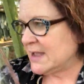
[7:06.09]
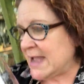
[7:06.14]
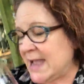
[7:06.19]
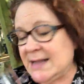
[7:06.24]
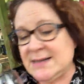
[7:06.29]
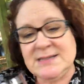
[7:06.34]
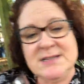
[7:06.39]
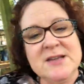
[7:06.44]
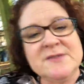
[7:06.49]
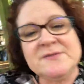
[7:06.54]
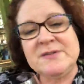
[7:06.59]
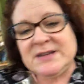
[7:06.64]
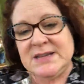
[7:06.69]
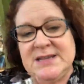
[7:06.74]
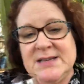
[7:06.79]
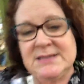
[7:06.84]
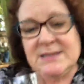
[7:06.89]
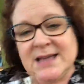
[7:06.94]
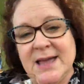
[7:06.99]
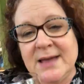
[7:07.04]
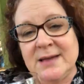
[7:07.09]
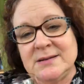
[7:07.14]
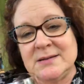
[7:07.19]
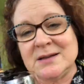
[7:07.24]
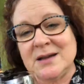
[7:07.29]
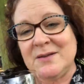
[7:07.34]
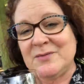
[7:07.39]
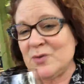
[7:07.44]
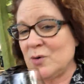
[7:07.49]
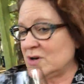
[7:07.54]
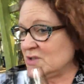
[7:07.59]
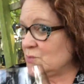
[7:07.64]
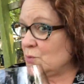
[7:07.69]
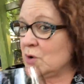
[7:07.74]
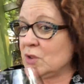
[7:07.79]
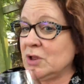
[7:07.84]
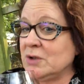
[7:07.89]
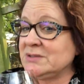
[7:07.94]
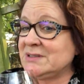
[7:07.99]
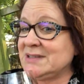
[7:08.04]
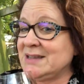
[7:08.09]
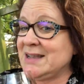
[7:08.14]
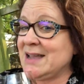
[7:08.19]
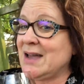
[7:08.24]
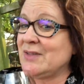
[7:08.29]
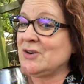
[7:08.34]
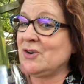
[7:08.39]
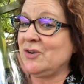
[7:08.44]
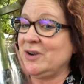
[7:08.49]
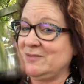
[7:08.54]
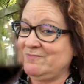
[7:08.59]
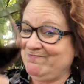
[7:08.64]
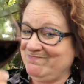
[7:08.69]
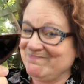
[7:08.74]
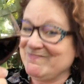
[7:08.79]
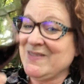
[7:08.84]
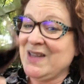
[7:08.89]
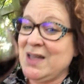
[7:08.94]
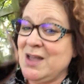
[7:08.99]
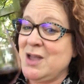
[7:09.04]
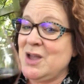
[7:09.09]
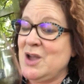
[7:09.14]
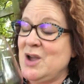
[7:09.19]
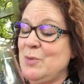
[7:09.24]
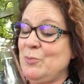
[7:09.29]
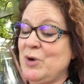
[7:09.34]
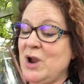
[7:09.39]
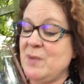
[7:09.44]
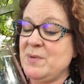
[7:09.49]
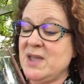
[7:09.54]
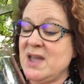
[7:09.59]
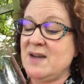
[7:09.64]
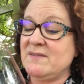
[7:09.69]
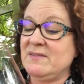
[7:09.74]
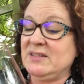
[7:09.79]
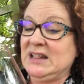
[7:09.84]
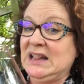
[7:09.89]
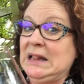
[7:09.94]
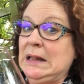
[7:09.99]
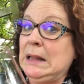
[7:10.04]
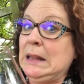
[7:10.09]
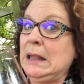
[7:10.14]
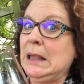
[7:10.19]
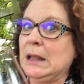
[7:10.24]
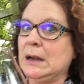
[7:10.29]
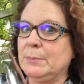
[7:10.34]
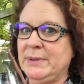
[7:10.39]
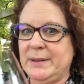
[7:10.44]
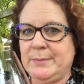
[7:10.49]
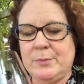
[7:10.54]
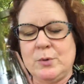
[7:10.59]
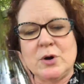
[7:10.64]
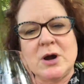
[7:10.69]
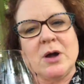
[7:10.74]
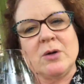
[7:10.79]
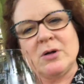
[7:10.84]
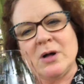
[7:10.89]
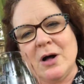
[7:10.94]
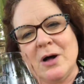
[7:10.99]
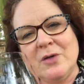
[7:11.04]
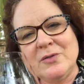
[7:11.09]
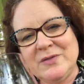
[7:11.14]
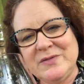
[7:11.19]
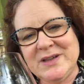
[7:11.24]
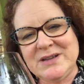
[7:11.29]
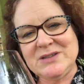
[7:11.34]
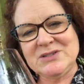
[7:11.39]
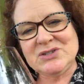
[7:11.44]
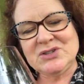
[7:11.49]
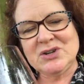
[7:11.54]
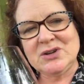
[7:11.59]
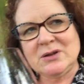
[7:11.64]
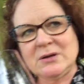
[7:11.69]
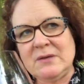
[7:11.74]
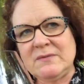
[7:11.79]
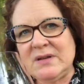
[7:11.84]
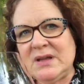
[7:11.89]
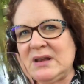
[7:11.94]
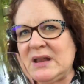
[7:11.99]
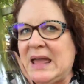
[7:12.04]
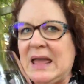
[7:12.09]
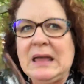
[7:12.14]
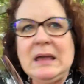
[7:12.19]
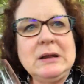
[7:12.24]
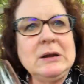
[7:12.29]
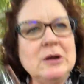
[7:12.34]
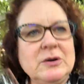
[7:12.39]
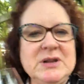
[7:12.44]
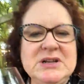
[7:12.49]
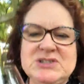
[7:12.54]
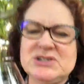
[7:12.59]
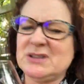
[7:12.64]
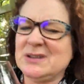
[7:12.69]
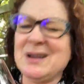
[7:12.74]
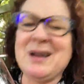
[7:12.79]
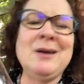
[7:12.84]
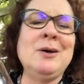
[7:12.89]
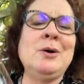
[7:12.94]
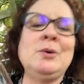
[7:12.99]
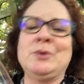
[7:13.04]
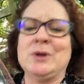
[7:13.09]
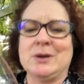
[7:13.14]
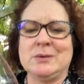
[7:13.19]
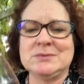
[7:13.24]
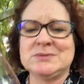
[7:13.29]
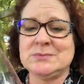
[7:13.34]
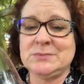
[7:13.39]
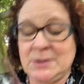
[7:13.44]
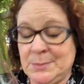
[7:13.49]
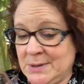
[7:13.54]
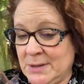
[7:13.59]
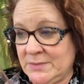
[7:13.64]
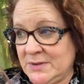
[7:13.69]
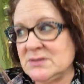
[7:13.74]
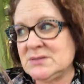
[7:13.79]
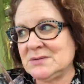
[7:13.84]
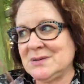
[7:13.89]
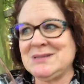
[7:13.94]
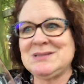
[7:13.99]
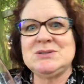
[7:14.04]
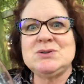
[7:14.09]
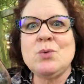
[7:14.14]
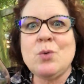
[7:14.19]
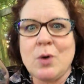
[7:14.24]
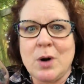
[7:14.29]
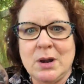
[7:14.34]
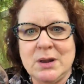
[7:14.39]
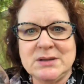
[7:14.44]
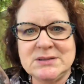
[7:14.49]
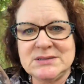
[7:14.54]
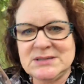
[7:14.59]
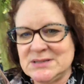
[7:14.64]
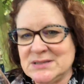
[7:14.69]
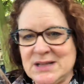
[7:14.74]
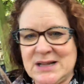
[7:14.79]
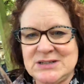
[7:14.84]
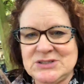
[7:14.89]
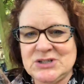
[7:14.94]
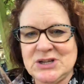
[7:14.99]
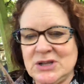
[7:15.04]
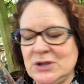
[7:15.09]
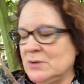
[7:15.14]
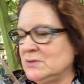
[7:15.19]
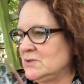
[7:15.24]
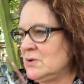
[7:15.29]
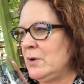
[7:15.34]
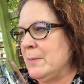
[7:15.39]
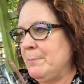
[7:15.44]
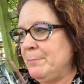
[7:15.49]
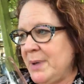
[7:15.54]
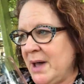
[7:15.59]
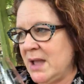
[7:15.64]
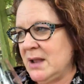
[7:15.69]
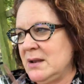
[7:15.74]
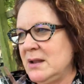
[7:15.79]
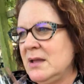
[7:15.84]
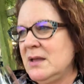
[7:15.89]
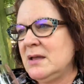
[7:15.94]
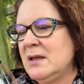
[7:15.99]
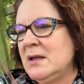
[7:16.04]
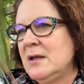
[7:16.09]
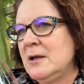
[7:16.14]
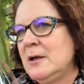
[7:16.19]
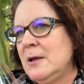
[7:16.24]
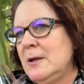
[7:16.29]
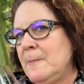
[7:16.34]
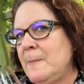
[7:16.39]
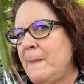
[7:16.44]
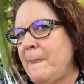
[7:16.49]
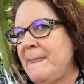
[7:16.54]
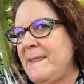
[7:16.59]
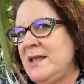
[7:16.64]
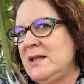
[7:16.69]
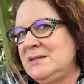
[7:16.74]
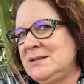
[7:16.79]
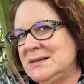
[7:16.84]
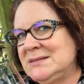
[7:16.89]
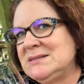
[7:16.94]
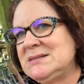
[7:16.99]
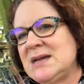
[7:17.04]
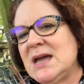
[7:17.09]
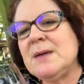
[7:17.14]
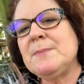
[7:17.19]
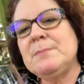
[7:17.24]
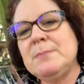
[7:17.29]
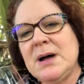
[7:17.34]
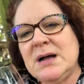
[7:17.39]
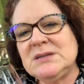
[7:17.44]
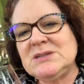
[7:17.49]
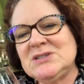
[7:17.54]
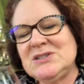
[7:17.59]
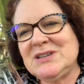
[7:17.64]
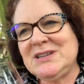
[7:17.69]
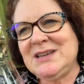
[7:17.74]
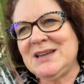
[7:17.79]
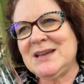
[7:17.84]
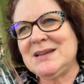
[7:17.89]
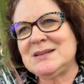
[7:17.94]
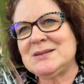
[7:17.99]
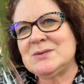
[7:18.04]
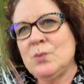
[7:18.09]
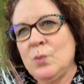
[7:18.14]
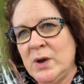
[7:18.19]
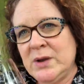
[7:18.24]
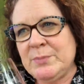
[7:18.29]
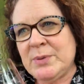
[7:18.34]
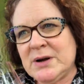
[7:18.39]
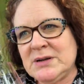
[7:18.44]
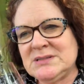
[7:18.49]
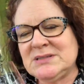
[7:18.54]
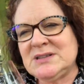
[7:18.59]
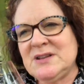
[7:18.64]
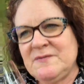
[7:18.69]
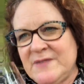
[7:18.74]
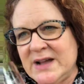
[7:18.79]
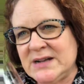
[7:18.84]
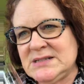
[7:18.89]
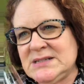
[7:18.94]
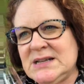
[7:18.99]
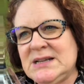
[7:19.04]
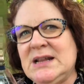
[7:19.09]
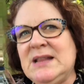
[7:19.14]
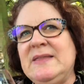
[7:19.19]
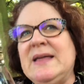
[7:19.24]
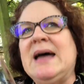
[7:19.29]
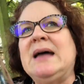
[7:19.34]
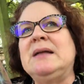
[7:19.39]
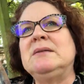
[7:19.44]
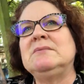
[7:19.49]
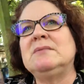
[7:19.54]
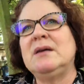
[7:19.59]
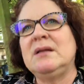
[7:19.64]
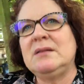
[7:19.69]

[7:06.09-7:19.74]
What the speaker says: activities. And of course, we're close together and probably have a little bit more alcohol than they should have, and hanging on each other. Who knows? I mean, it's New Orleans. There's a lot of shit goes on, but it doesn't take much to get one person infected, and that